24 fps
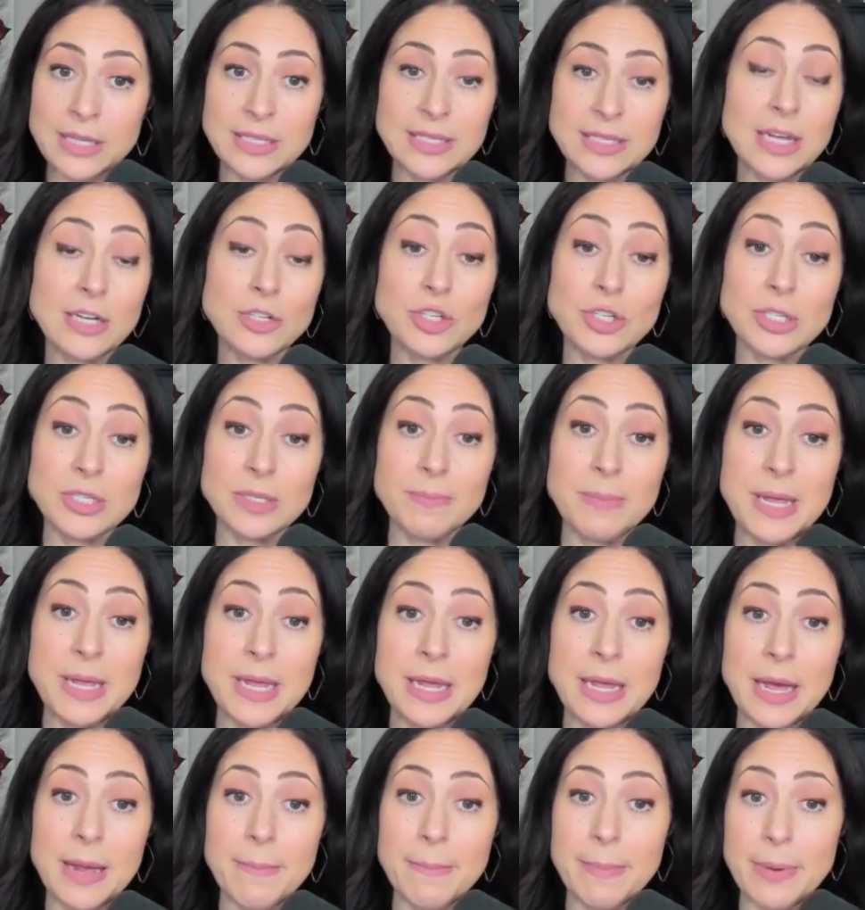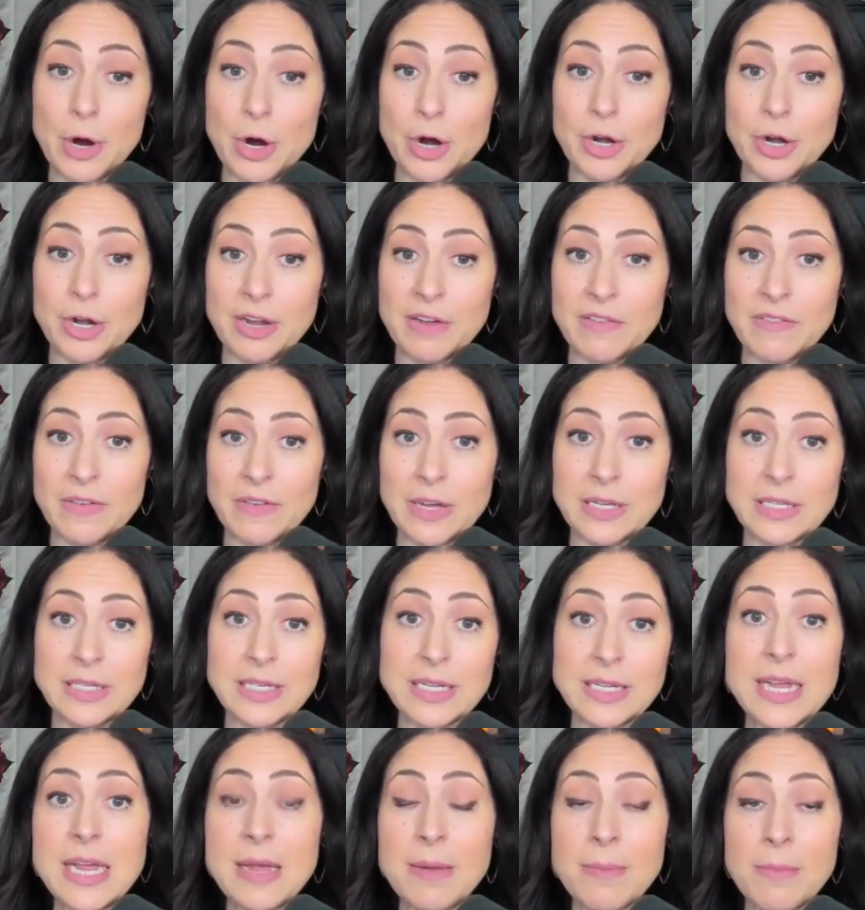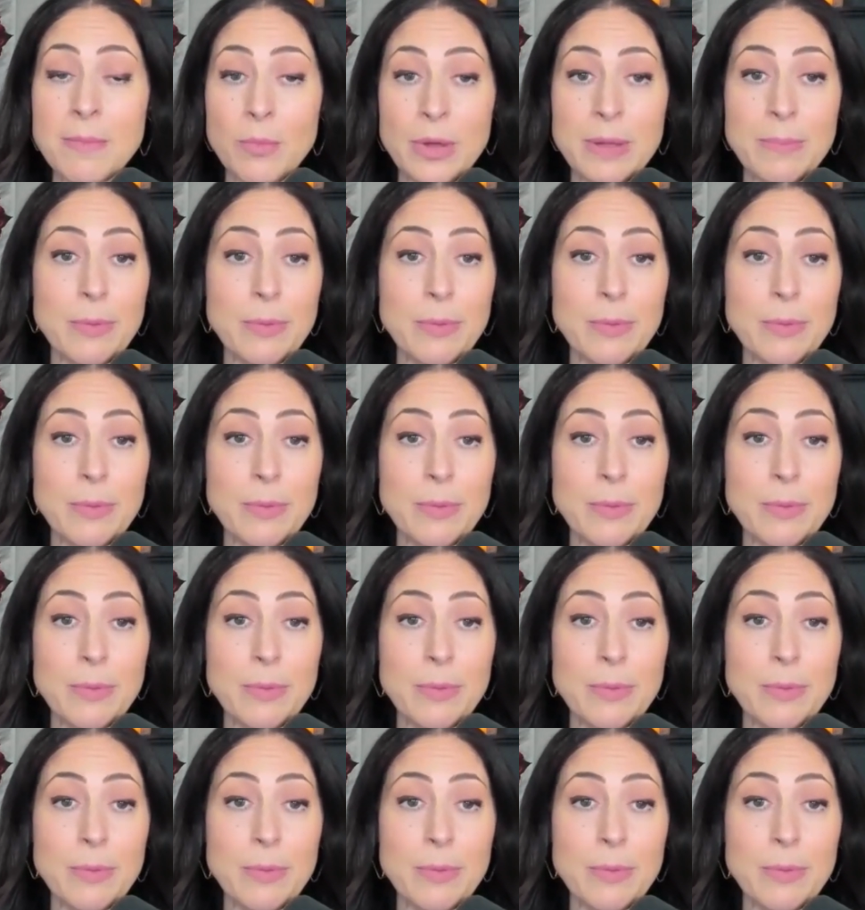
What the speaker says: It's not just me. I'm part of a team.